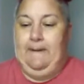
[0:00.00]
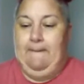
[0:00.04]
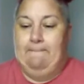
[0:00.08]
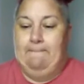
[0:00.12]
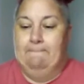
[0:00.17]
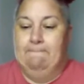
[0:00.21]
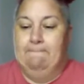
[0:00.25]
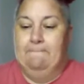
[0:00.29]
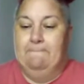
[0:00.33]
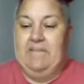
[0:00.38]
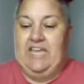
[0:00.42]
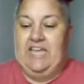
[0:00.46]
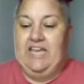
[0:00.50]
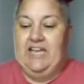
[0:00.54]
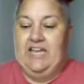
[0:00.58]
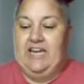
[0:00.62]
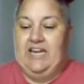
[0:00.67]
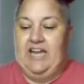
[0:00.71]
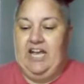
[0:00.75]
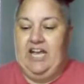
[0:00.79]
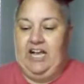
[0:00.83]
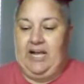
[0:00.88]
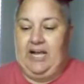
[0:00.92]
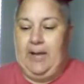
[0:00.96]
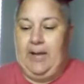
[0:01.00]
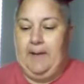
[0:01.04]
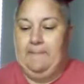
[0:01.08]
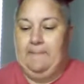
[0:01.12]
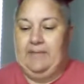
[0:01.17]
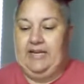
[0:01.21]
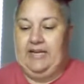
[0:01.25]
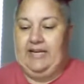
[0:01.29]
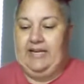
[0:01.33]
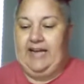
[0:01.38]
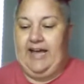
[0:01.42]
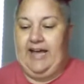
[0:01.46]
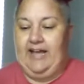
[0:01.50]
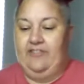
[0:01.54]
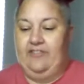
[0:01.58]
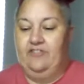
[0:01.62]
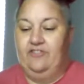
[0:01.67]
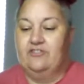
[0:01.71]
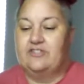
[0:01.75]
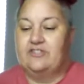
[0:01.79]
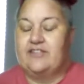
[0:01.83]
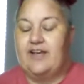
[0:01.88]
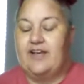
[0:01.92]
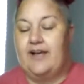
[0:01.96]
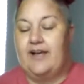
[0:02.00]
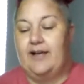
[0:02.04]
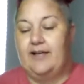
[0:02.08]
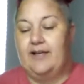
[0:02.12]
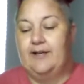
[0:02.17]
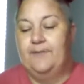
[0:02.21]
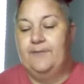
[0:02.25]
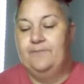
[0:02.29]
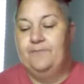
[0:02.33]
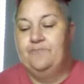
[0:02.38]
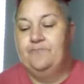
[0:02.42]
men coming out. There's like